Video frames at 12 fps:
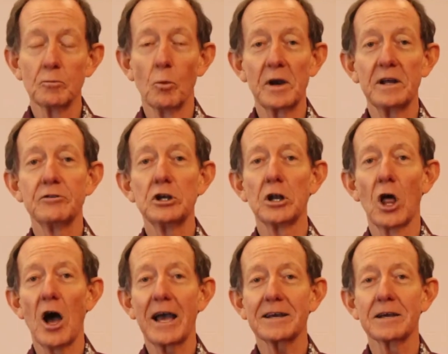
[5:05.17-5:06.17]
whatever you
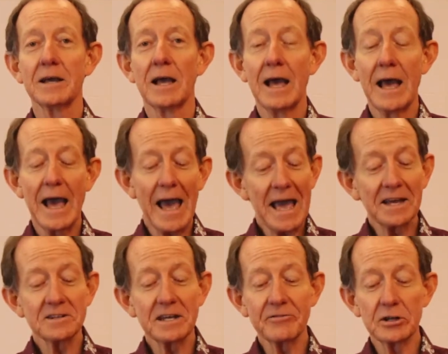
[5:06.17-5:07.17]
like,
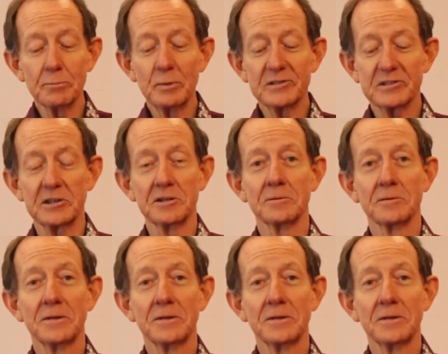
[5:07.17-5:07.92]
and even a biscuit.